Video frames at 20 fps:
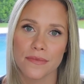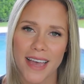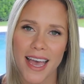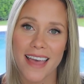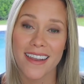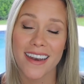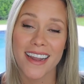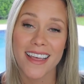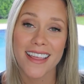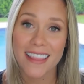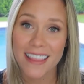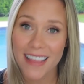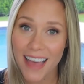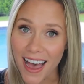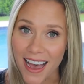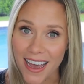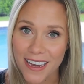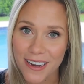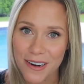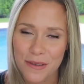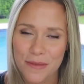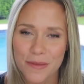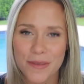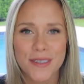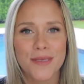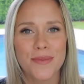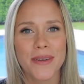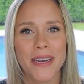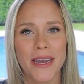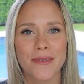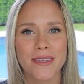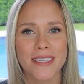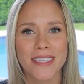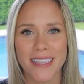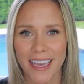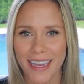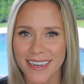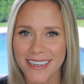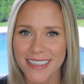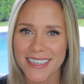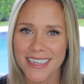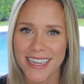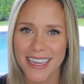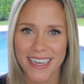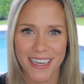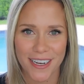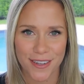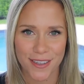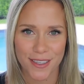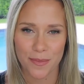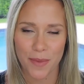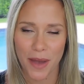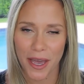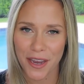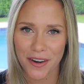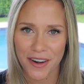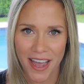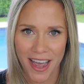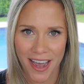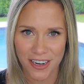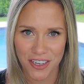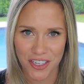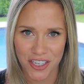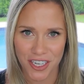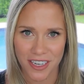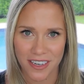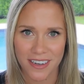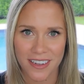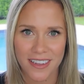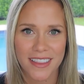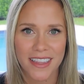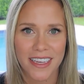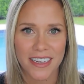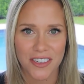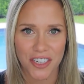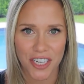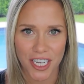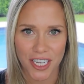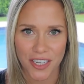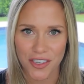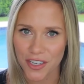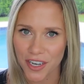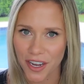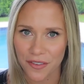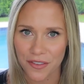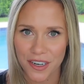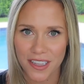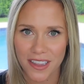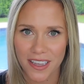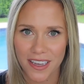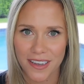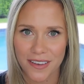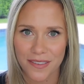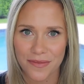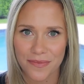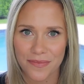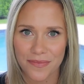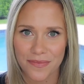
And that was when I was led to take an inspired action that changed everything.